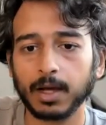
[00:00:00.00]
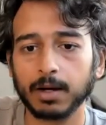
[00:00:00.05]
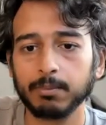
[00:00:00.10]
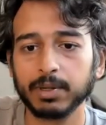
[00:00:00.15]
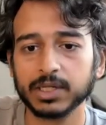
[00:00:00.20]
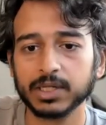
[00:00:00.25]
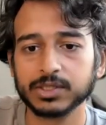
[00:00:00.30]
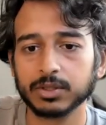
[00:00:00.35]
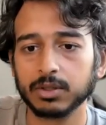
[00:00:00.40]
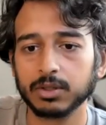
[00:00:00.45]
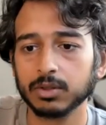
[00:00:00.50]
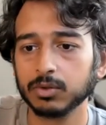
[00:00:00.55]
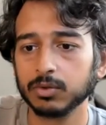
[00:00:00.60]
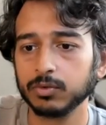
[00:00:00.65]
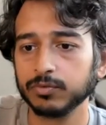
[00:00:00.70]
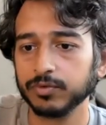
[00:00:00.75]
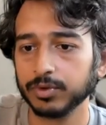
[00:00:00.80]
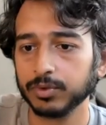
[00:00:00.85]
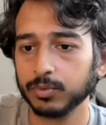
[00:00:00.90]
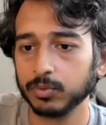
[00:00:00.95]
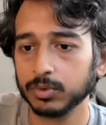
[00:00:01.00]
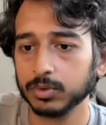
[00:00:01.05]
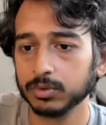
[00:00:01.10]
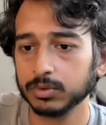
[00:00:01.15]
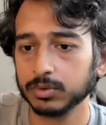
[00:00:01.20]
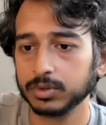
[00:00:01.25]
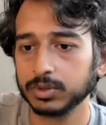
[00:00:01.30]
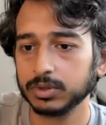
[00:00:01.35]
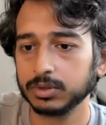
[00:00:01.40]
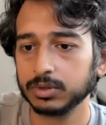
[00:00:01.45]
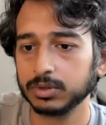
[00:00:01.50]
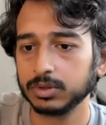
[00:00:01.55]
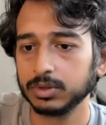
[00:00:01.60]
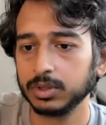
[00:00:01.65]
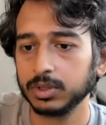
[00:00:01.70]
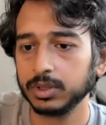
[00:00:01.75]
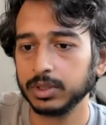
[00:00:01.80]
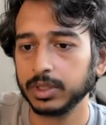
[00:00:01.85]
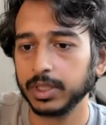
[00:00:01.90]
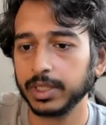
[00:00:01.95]
based all over the world.
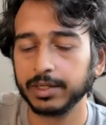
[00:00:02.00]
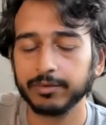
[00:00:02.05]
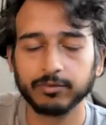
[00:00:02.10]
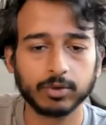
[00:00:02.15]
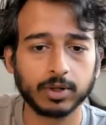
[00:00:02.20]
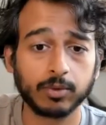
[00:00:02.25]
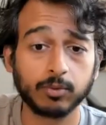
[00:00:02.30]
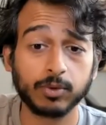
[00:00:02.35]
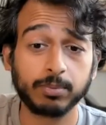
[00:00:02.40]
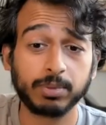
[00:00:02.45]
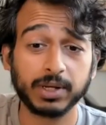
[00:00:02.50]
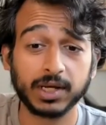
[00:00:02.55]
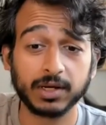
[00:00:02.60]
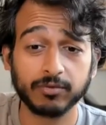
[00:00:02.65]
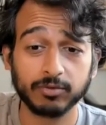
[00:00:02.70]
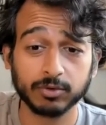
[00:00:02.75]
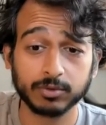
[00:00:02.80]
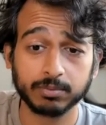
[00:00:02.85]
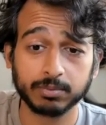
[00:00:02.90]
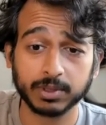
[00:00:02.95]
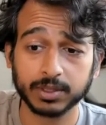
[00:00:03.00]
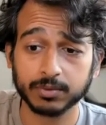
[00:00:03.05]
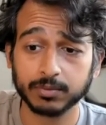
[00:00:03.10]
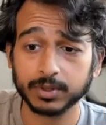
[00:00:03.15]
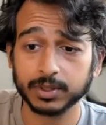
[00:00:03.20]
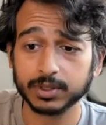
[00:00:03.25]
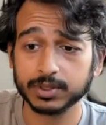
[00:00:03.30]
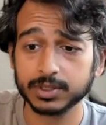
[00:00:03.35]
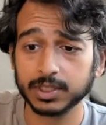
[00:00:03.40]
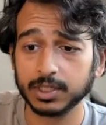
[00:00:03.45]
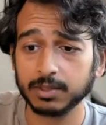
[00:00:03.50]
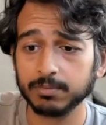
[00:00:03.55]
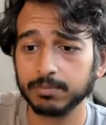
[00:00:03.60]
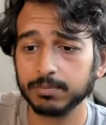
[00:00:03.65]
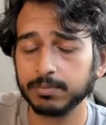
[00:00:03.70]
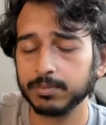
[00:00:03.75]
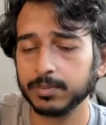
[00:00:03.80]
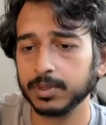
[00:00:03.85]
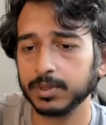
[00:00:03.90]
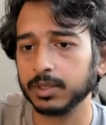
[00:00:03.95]
And we pay everyone, by the way, the same
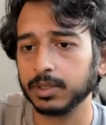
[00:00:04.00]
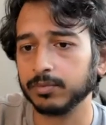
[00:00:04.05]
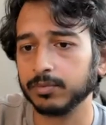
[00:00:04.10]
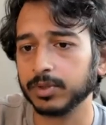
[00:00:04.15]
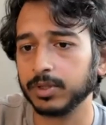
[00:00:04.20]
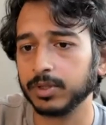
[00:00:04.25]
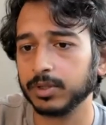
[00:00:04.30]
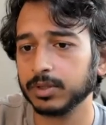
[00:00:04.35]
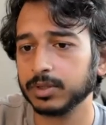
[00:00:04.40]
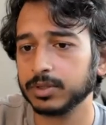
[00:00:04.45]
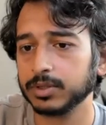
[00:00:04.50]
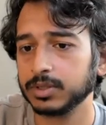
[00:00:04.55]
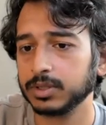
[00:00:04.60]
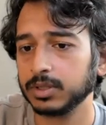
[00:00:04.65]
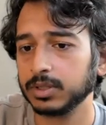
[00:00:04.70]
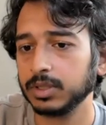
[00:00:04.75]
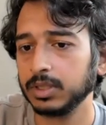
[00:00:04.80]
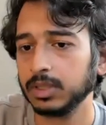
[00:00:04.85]
regardless.